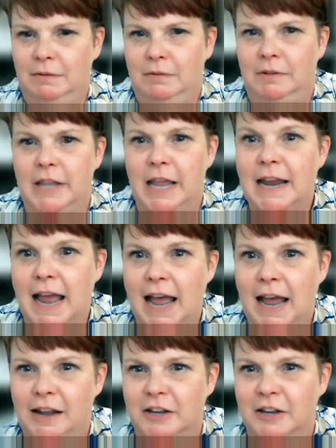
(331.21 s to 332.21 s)
they
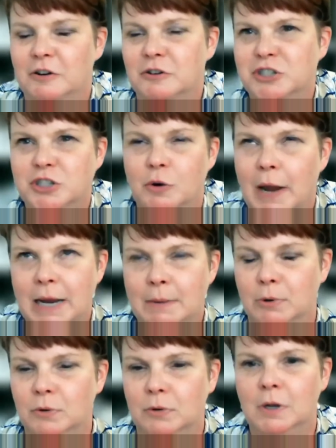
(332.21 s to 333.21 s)
are so
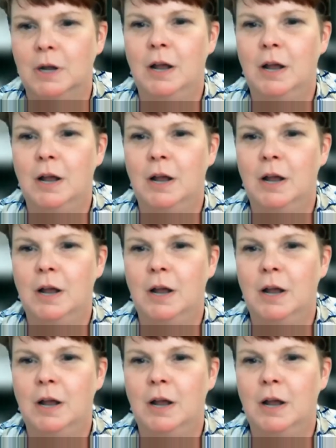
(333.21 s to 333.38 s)
able.